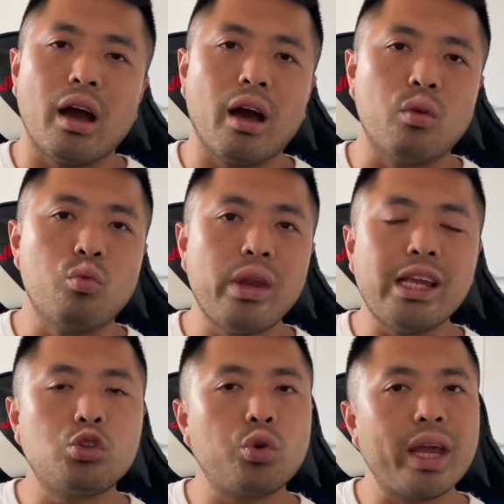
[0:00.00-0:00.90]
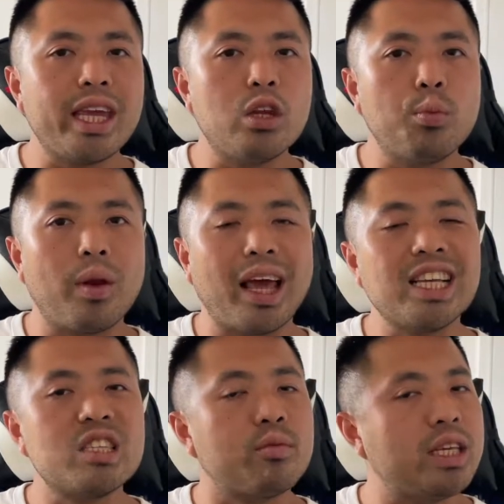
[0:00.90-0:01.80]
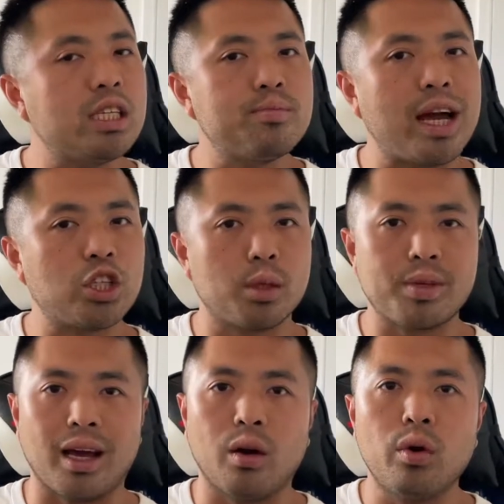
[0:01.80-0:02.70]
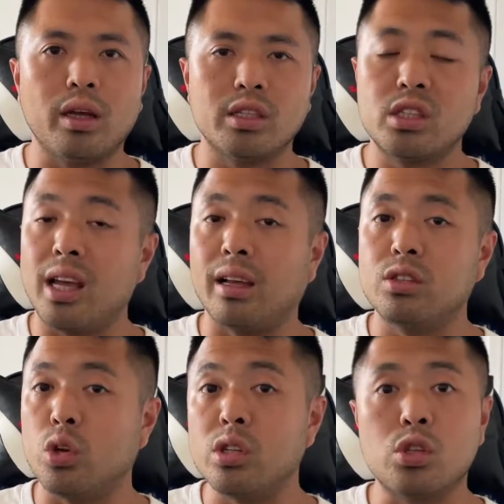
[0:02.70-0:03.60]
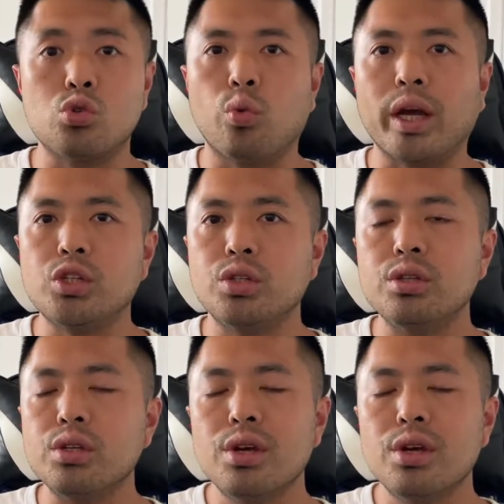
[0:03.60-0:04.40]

Really tricky to play some of these matchups out at certain situations.